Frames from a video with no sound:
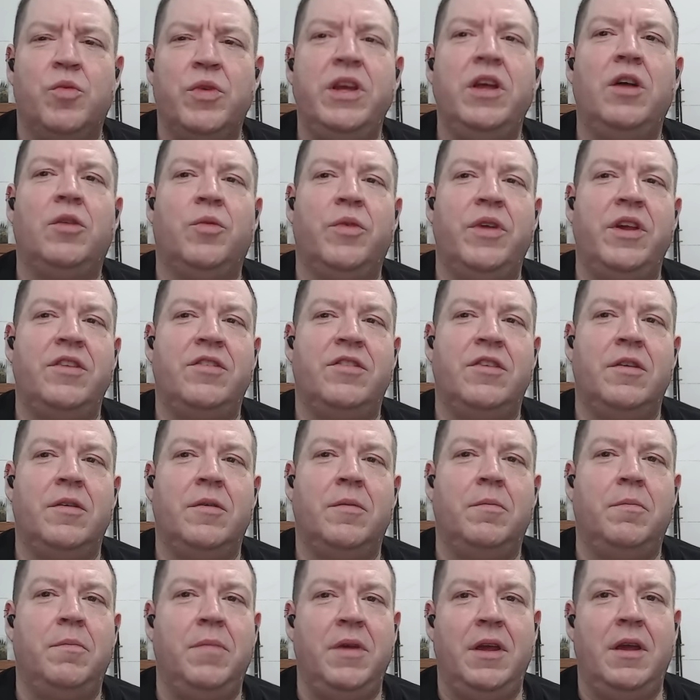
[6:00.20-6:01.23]
reason
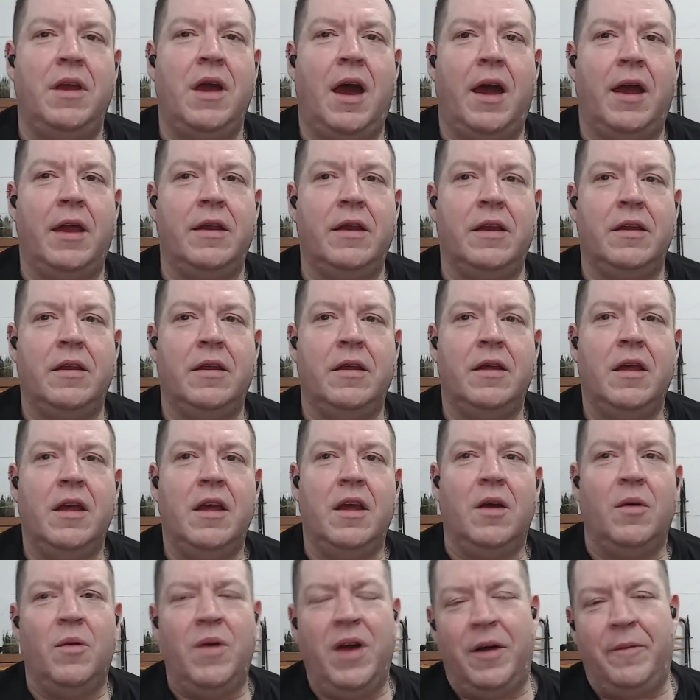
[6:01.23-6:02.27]
behind it?
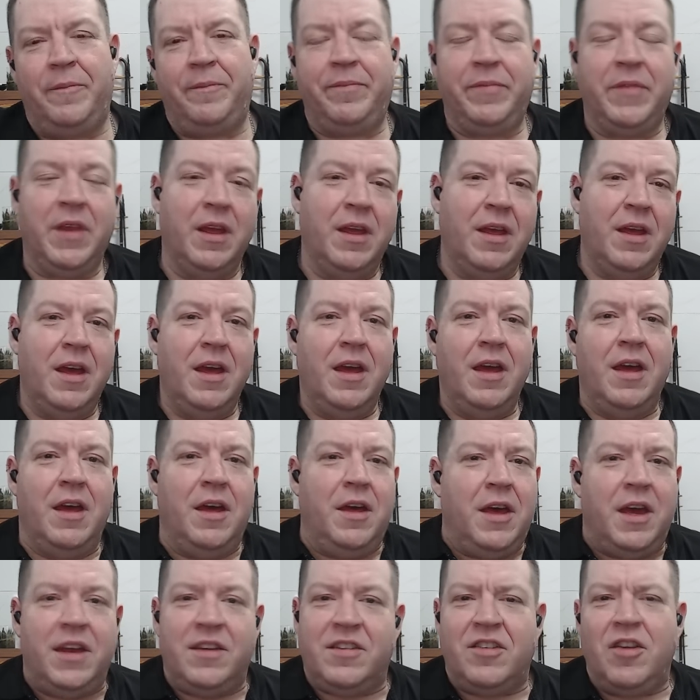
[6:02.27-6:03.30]
Well,
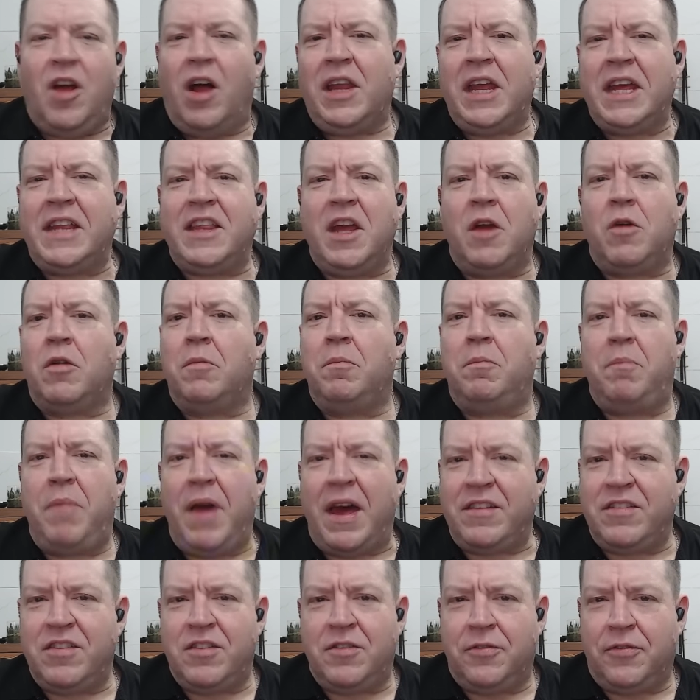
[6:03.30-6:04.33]
it's not like they were
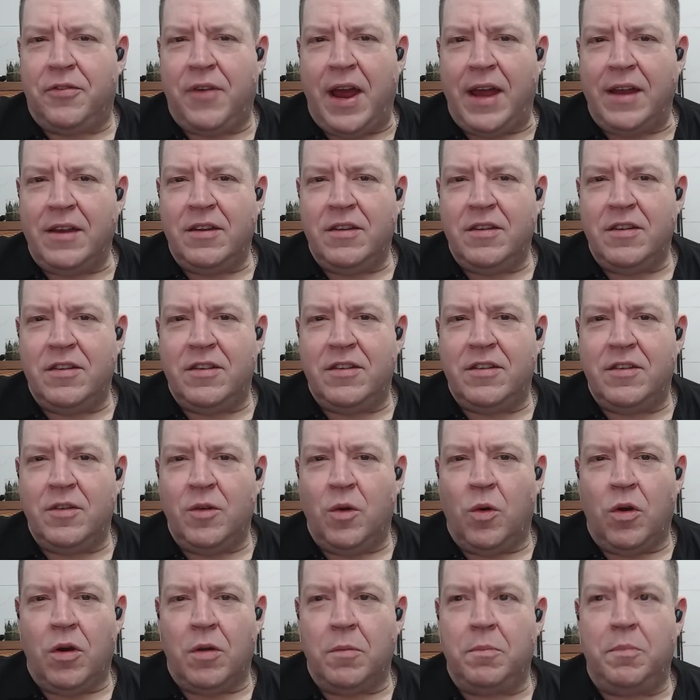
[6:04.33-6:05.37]
best friends
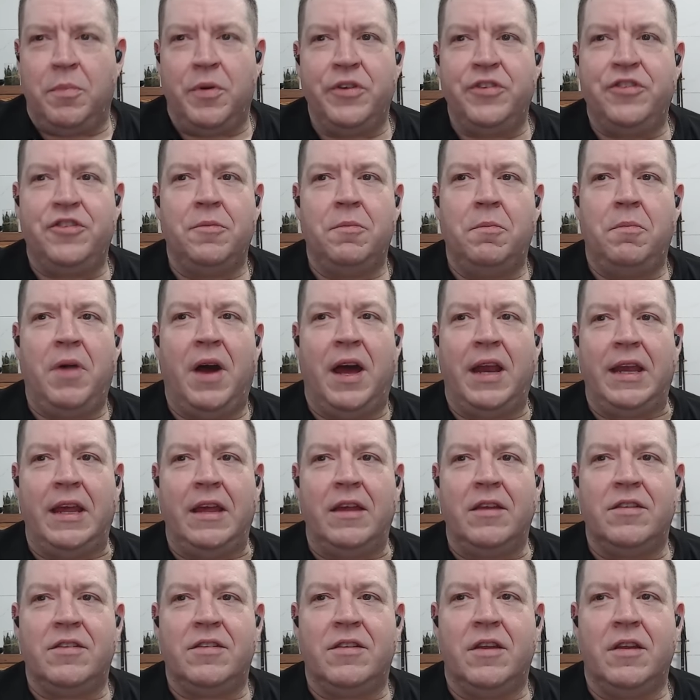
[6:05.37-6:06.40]
or bosom
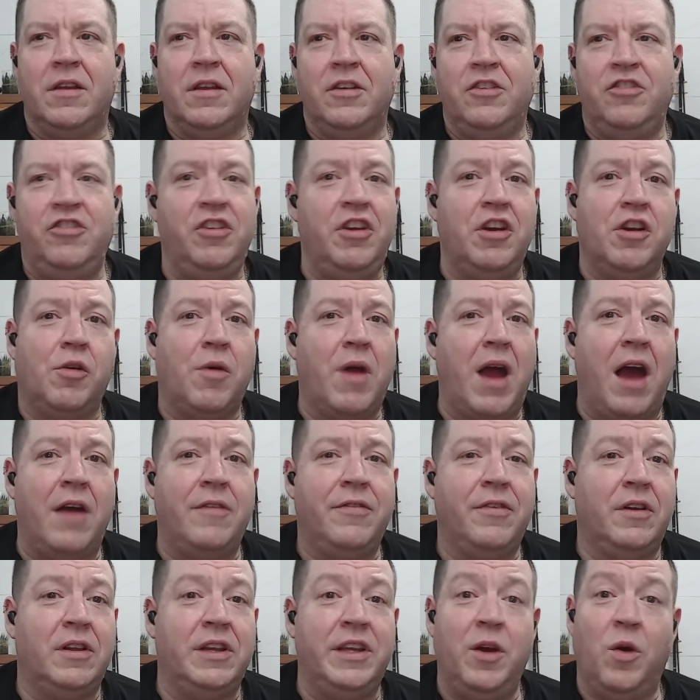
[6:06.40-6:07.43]
buddies,
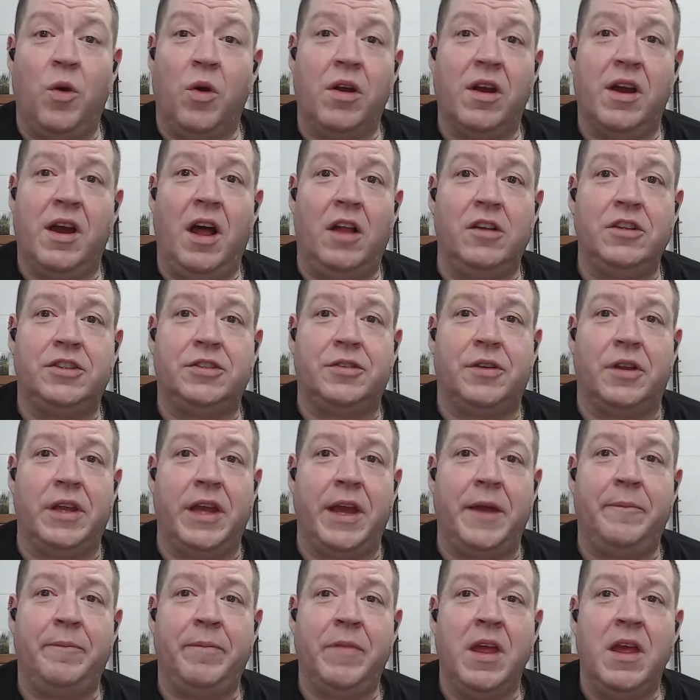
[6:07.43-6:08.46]
geographically or culturally.
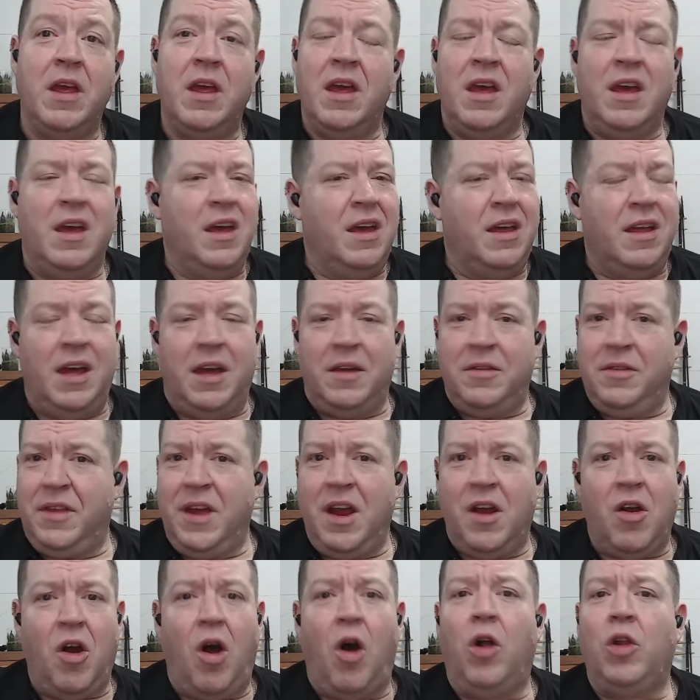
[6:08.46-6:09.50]

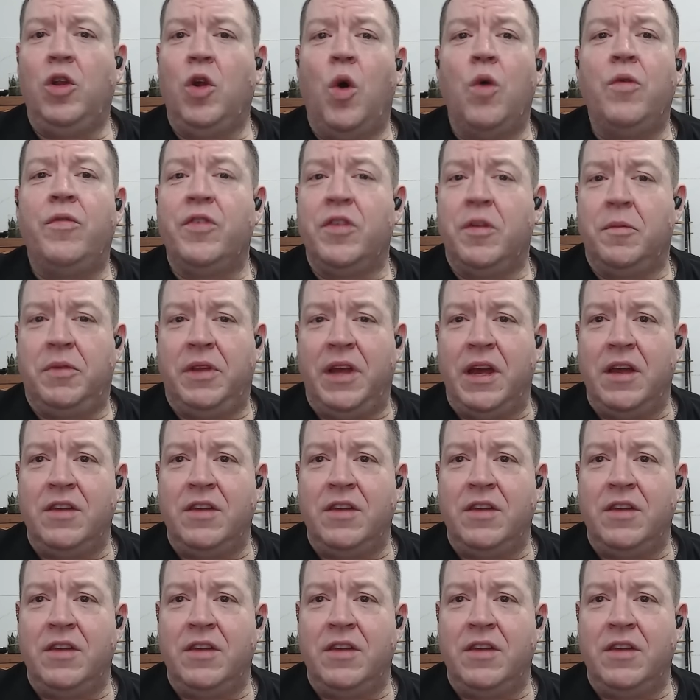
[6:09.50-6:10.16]
They're all over the place